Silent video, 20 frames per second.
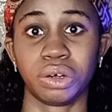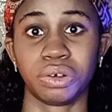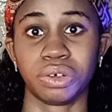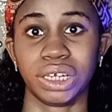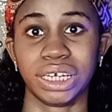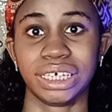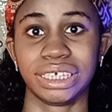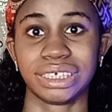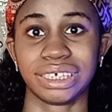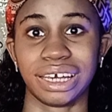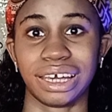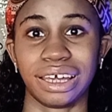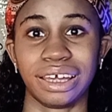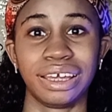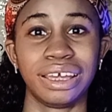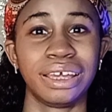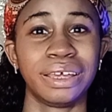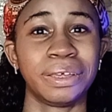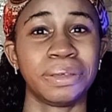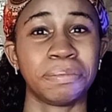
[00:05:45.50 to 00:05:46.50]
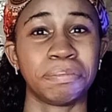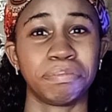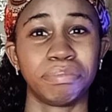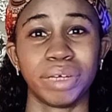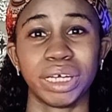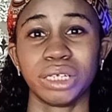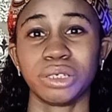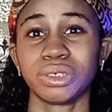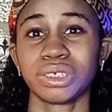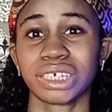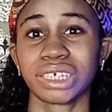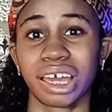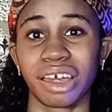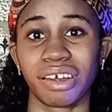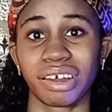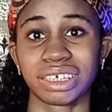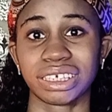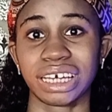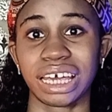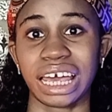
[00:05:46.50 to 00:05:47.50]
or later. Bello's
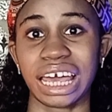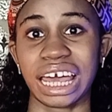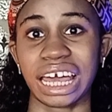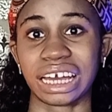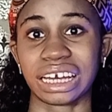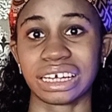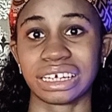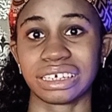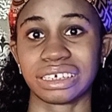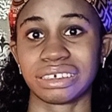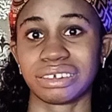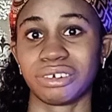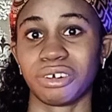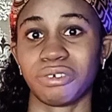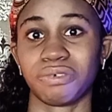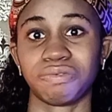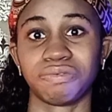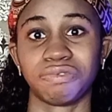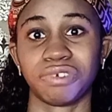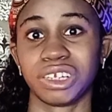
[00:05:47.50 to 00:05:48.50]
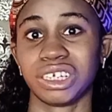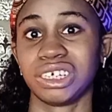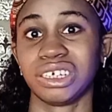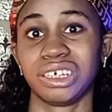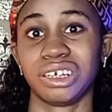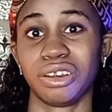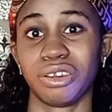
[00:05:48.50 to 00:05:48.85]
character arc of falling